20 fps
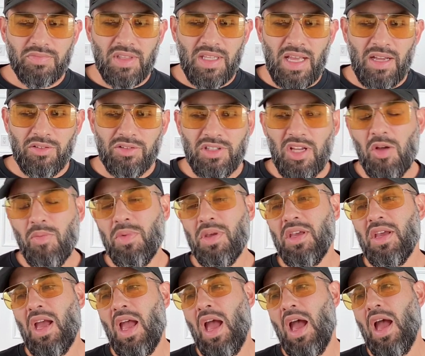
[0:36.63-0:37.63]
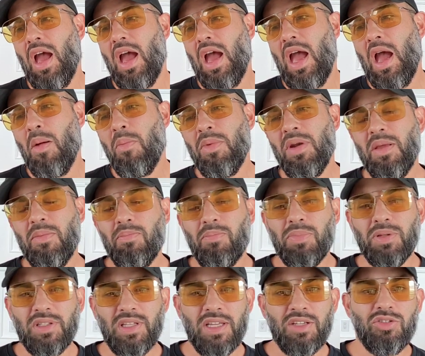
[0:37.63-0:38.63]
Now tell me, how many
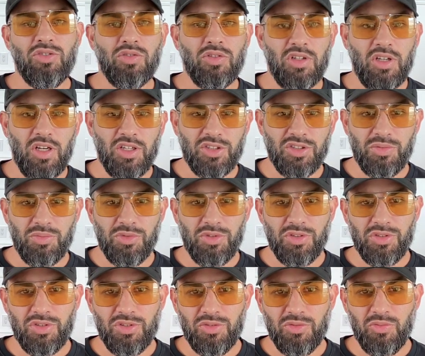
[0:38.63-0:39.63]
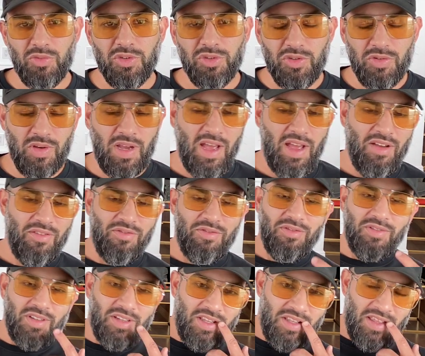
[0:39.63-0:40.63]
potential customers will you have
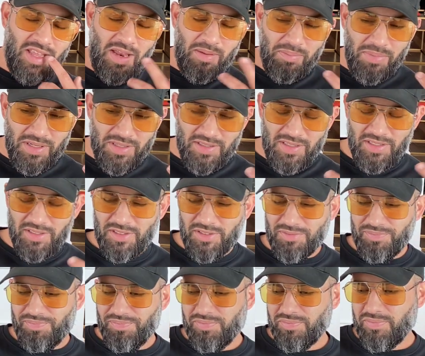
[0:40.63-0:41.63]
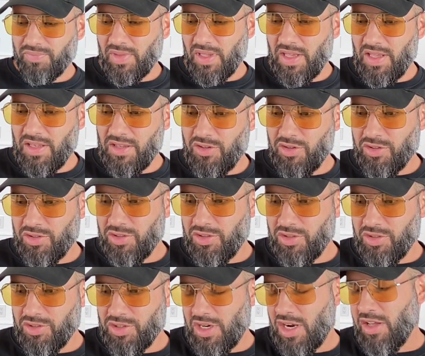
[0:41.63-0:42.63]
in that business? And your
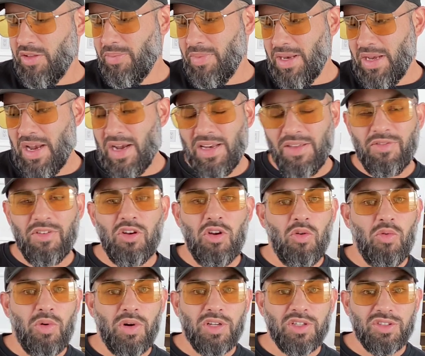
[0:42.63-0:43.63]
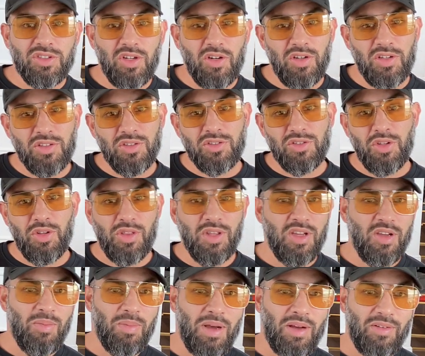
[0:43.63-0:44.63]
child may not even know where to start to
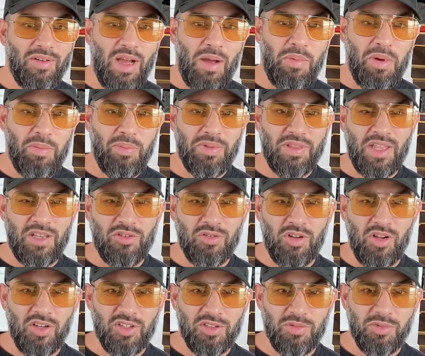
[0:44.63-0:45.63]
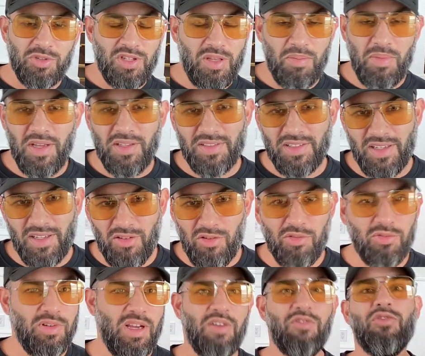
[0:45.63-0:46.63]
think about how many potential customers. They might say,
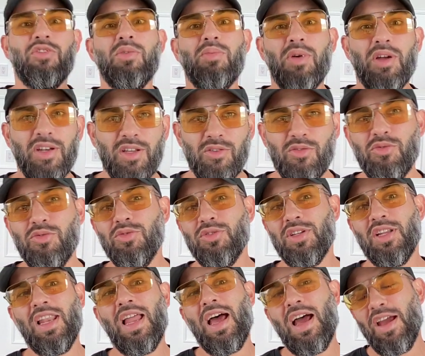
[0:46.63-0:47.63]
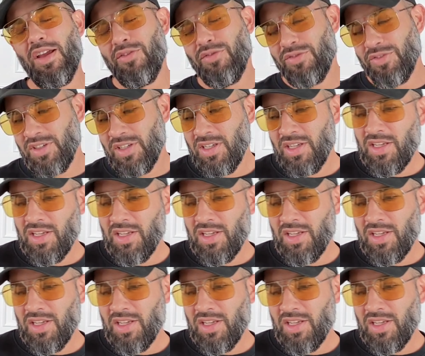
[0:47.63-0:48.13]
oh, everybody who's alive.